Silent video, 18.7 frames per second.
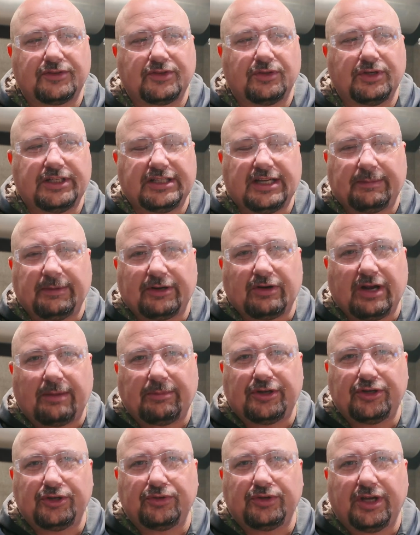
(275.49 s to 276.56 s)
So anytime I grab
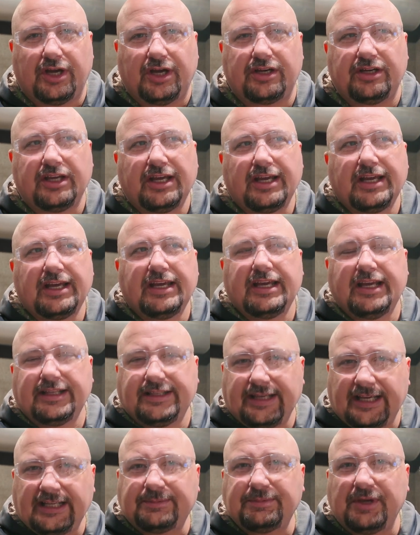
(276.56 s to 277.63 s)
a new gun, it
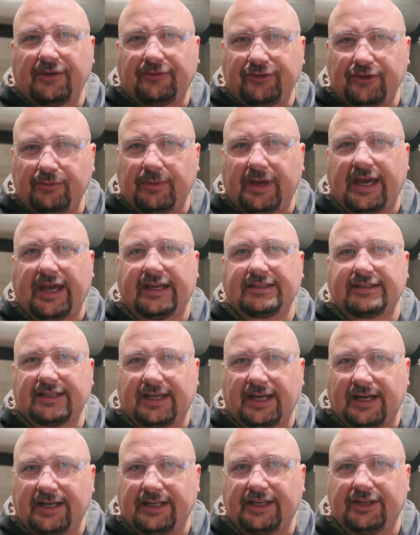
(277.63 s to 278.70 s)
takes me a few mags to
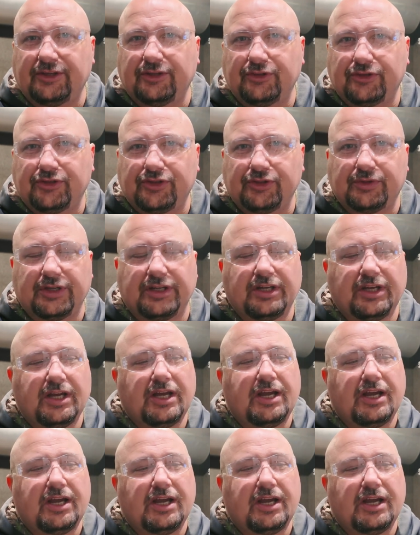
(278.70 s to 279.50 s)
kind of get used to it.